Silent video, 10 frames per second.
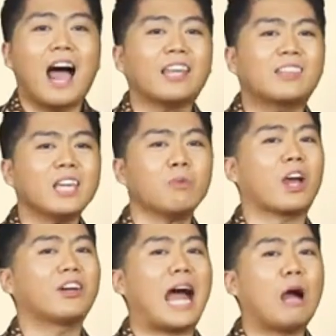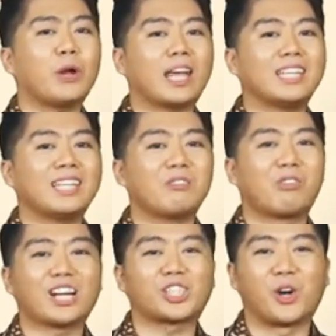I think we are now ready
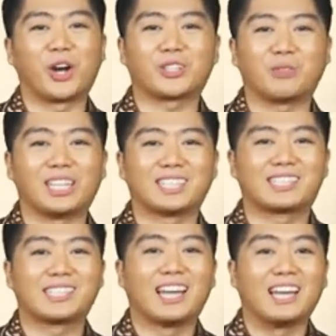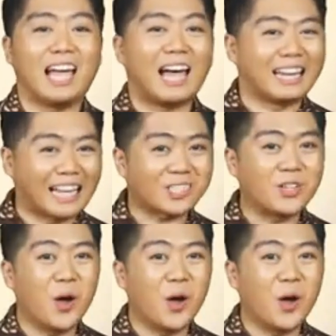for a short quiz. Let's